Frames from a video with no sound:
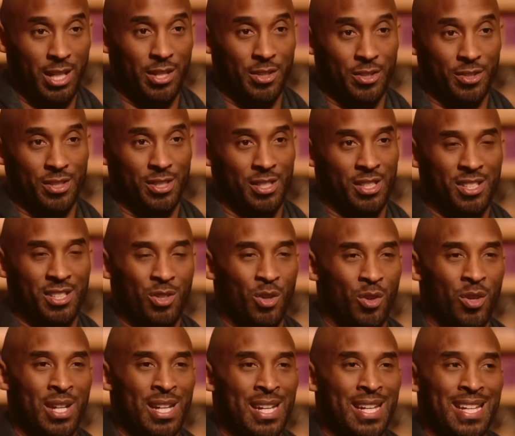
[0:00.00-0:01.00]
years. And
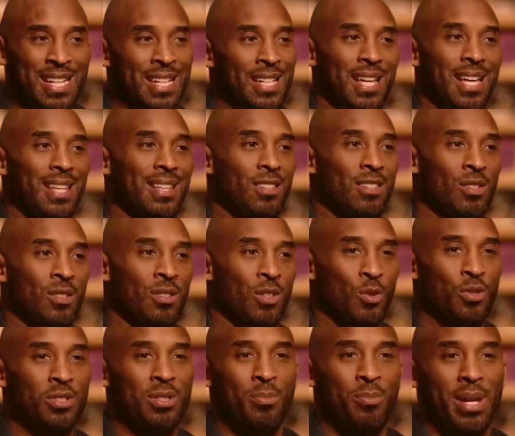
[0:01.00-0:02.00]
so
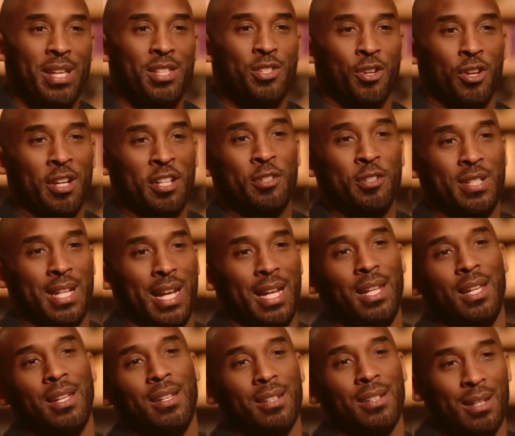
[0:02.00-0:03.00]
those debates are
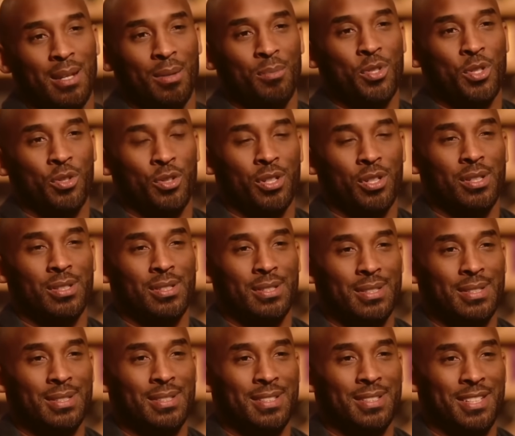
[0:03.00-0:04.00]
entertaining, I'm sure,
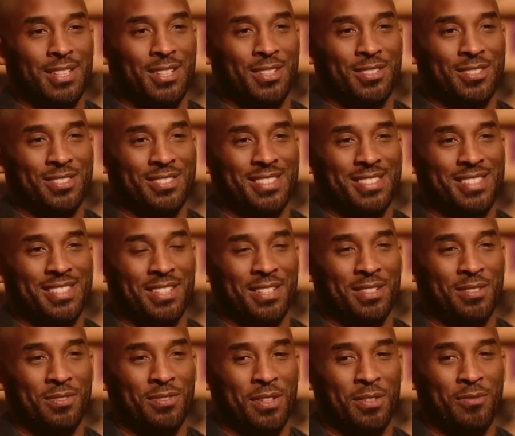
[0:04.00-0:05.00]
and it's
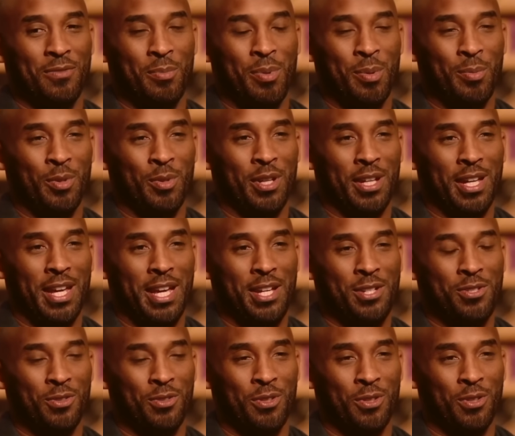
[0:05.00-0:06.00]
uh, fun for people to
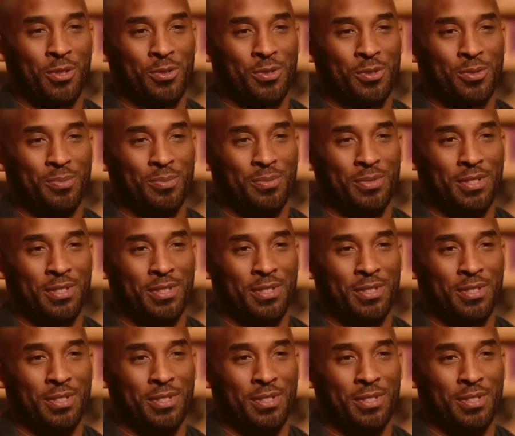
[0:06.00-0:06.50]
engage on those,